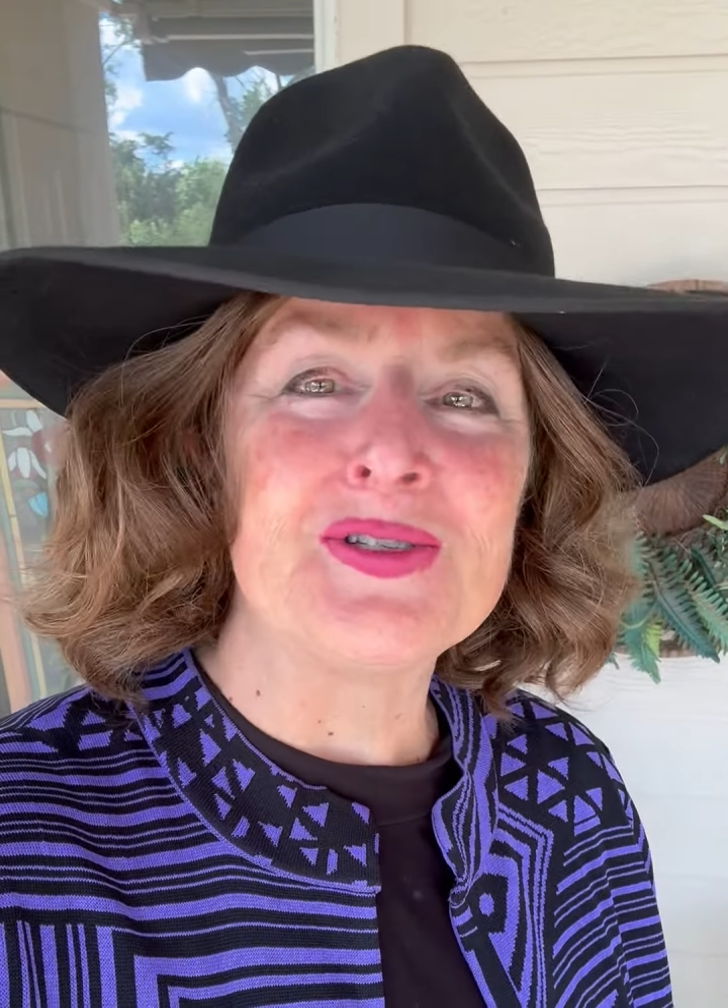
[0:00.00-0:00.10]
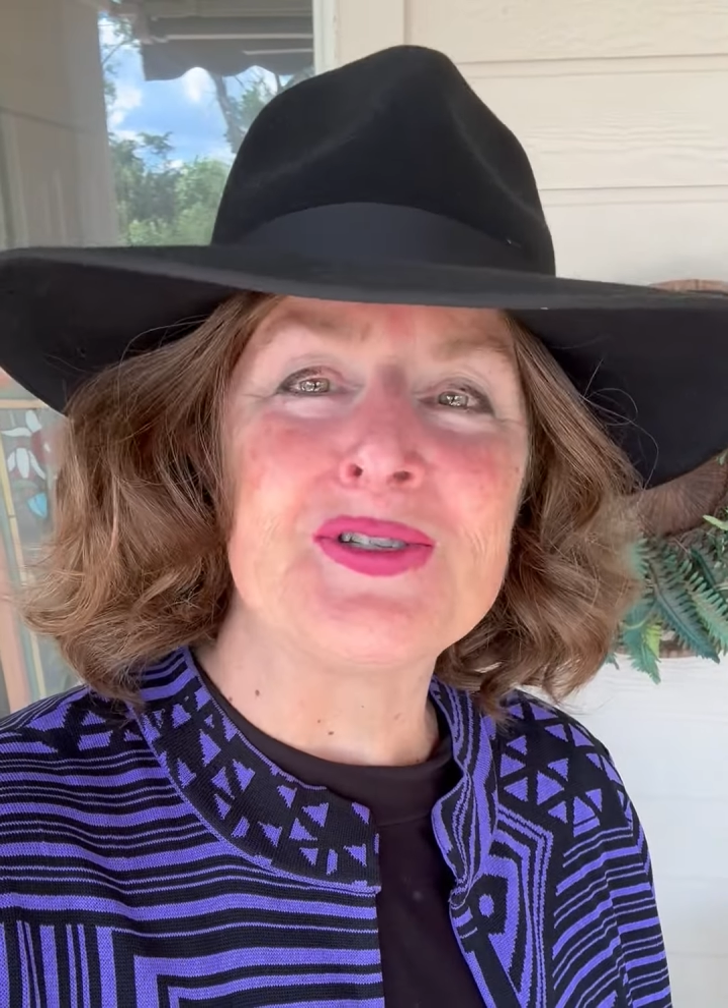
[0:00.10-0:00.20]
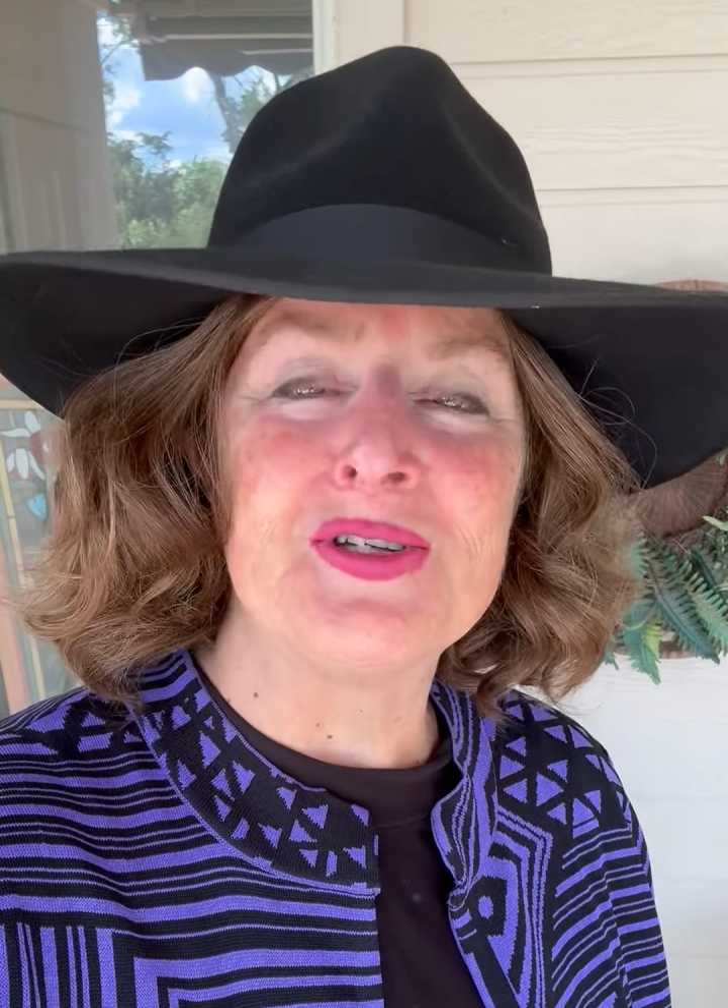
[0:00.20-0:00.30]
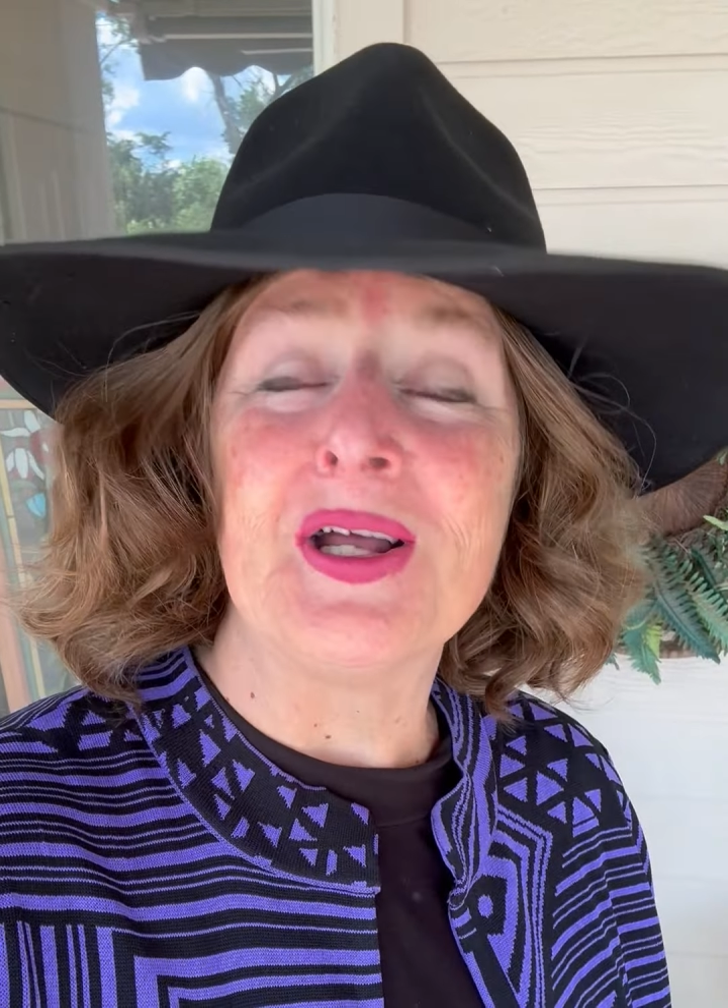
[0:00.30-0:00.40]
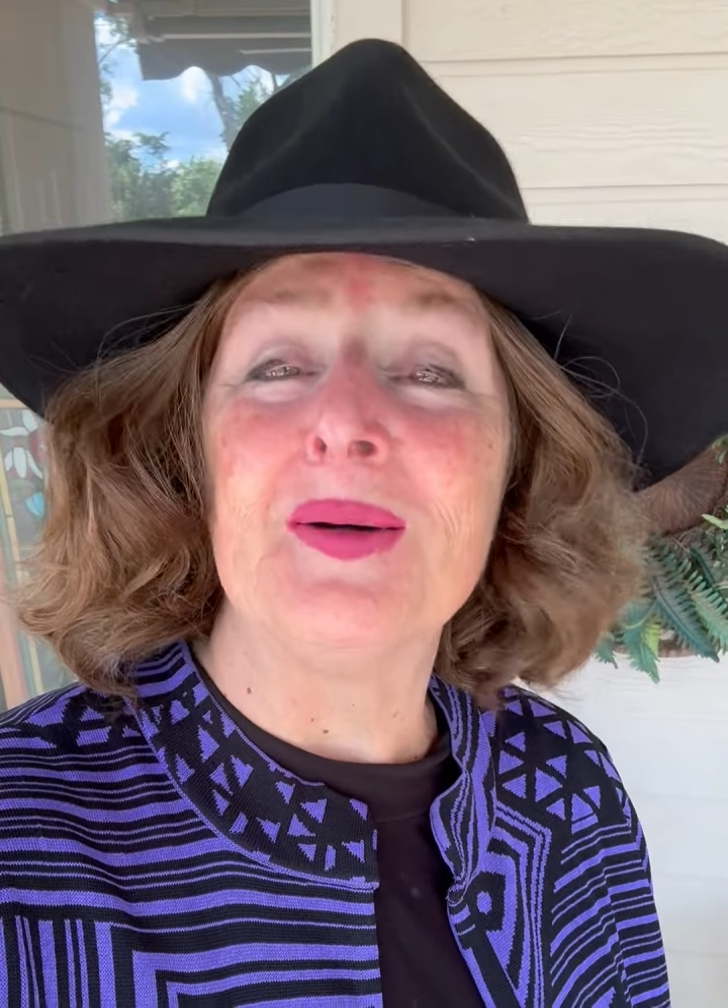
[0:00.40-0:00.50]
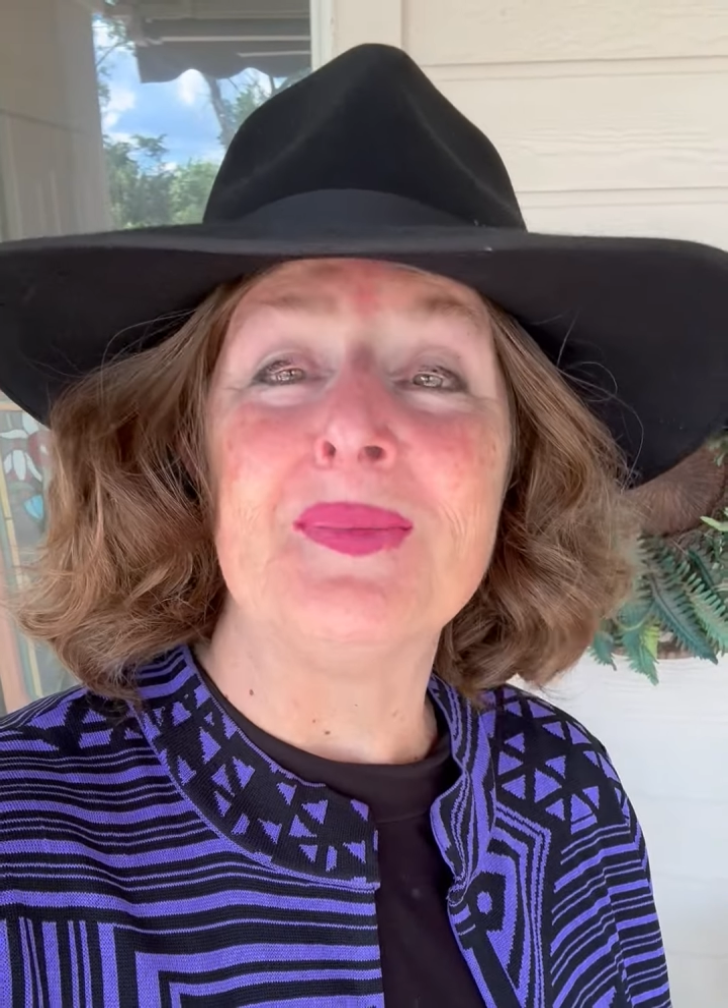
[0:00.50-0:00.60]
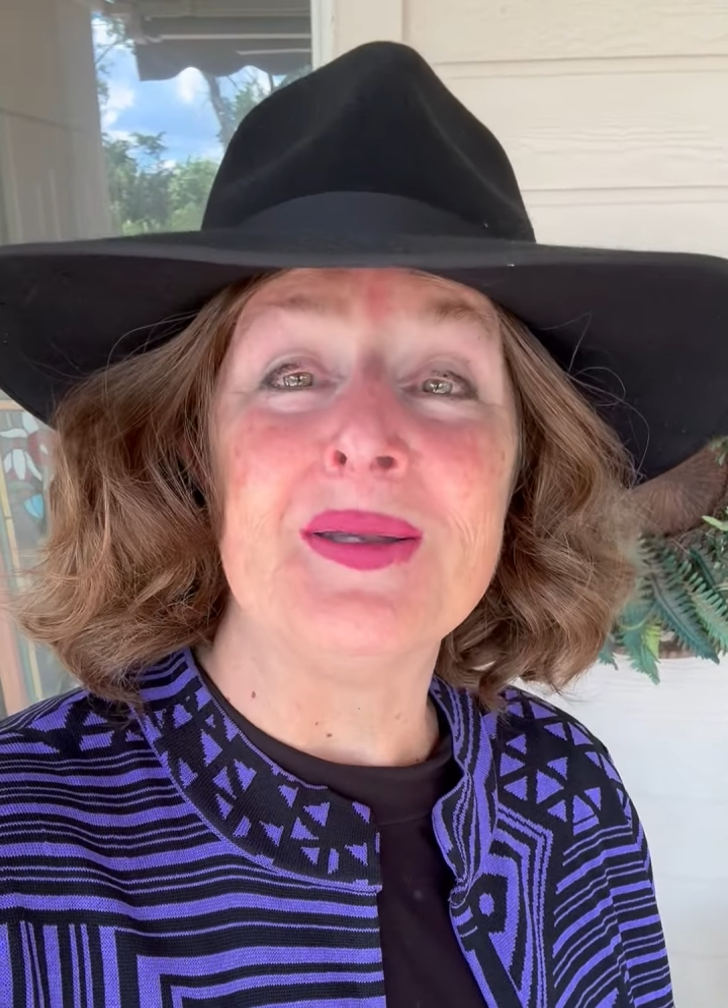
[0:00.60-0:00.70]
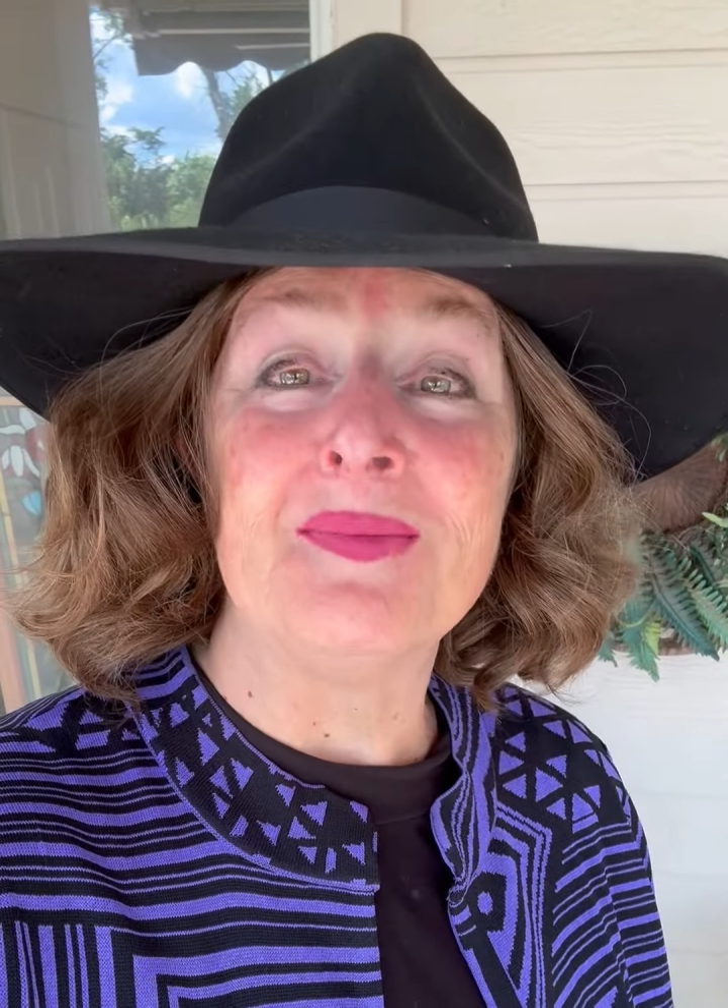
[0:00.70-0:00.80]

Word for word: stood up in